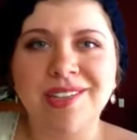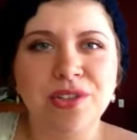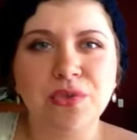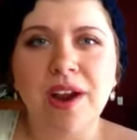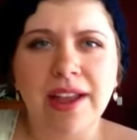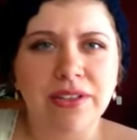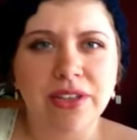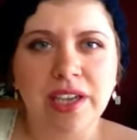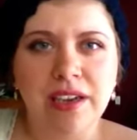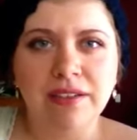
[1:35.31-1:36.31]
dry
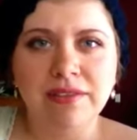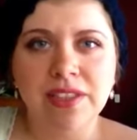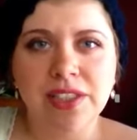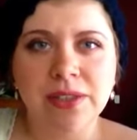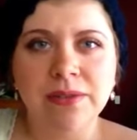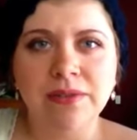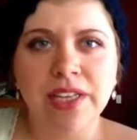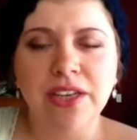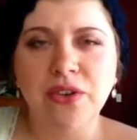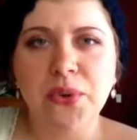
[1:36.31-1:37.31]
looking, you know?
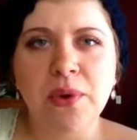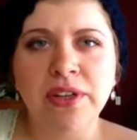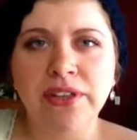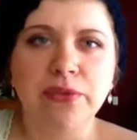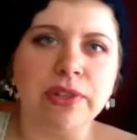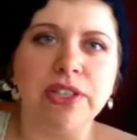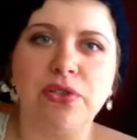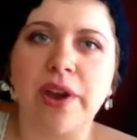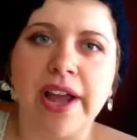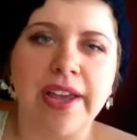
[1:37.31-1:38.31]
Like, you don't want to look really
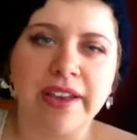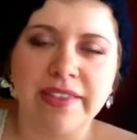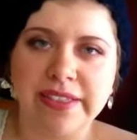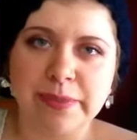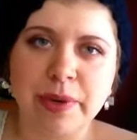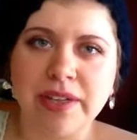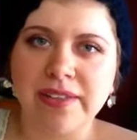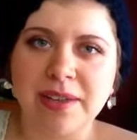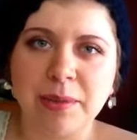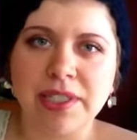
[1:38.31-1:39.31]
dry in the spring and
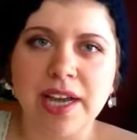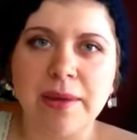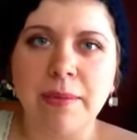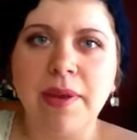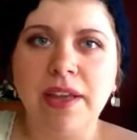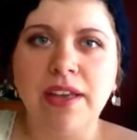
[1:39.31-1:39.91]
summertime.